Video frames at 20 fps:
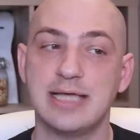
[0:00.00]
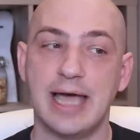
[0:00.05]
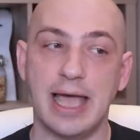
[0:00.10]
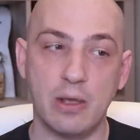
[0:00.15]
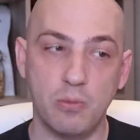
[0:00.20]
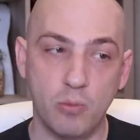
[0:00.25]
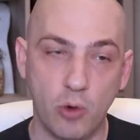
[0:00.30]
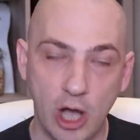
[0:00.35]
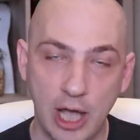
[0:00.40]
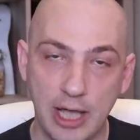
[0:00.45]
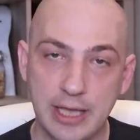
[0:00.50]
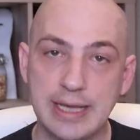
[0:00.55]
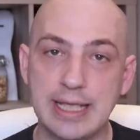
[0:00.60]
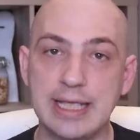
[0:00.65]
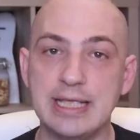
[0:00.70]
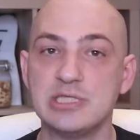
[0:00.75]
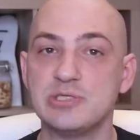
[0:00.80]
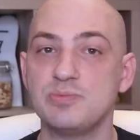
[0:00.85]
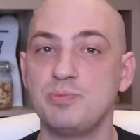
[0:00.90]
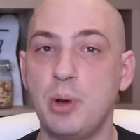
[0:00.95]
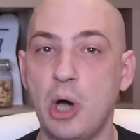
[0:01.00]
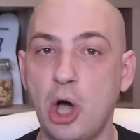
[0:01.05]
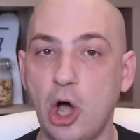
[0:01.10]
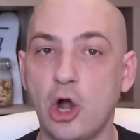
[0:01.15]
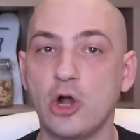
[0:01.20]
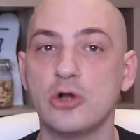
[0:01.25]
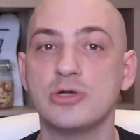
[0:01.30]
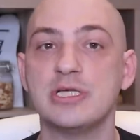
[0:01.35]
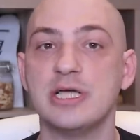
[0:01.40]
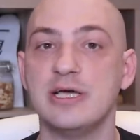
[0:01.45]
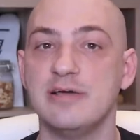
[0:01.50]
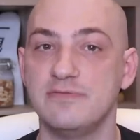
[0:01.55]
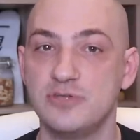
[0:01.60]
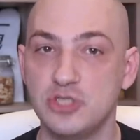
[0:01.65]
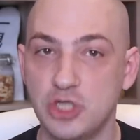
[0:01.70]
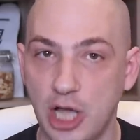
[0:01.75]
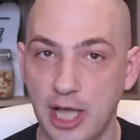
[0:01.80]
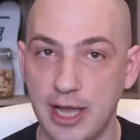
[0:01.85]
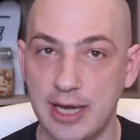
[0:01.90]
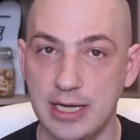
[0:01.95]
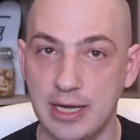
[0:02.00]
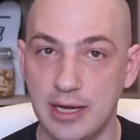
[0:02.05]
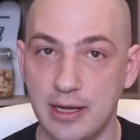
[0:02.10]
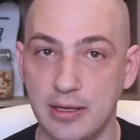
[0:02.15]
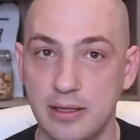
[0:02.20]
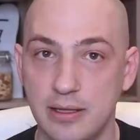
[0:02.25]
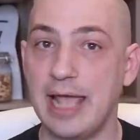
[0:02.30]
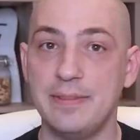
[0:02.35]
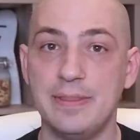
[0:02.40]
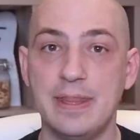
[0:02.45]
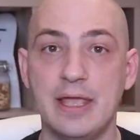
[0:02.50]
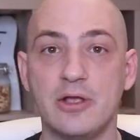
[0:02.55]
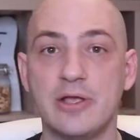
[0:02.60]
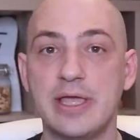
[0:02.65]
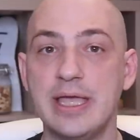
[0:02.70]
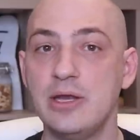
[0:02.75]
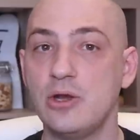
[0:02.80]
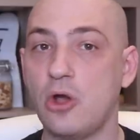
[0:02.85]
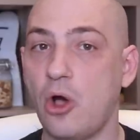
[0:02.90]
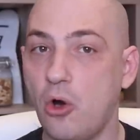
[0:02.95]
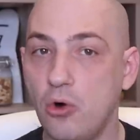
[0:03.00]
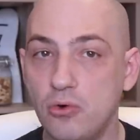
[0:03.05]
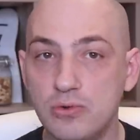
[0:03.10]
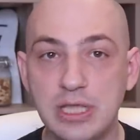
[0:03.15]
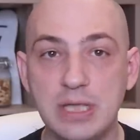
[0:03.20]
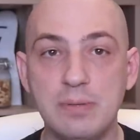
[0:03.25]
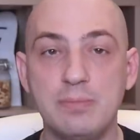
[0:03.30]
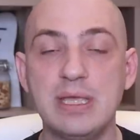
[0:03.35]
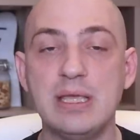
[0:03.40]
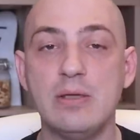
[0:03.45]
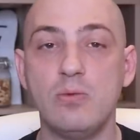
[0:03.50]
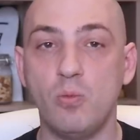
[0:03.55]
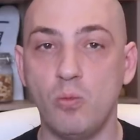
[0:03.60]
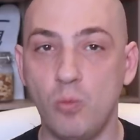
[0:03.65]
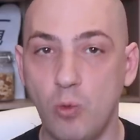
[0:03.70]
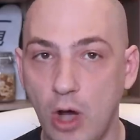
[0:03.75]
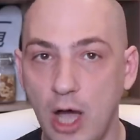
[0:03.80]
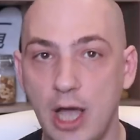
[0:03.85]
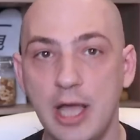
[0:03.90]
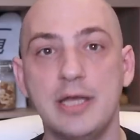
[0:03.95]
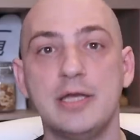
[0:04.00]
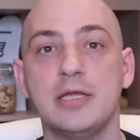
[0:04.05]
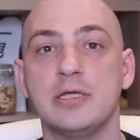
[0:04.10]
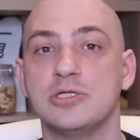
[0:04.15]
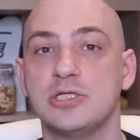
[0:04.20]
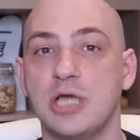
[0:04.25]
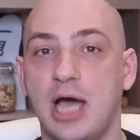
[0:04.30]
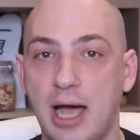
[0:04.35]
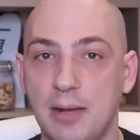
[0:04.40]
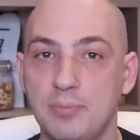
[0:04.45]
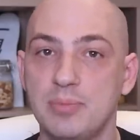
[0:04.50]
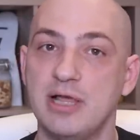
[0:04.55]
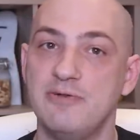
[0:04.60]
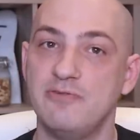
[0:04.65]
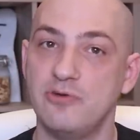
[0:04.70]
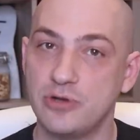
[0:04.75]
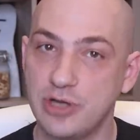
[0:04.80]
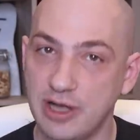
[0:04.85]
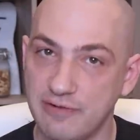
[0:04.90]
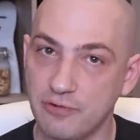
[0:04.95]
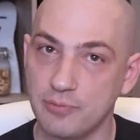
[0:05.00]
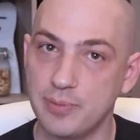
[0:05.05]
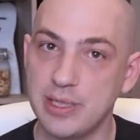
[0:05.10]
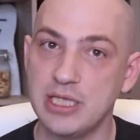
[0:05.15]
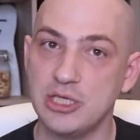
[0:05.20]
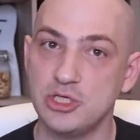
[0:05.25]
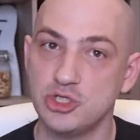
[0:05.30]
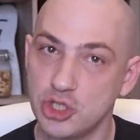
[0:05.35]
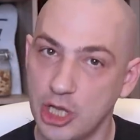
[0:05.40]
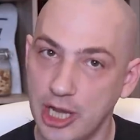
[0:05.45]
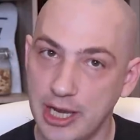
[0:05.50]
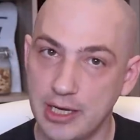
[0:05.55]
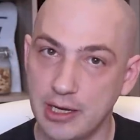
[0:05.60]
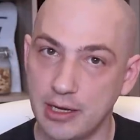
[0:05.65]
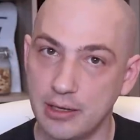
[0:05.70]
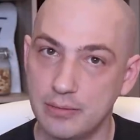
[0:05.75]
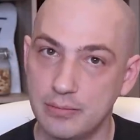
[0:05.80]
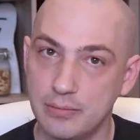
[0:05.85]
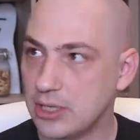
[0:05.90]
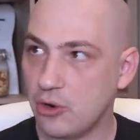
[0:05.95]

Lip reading: Taiwan is part of China, and there can only be one top-level government in China.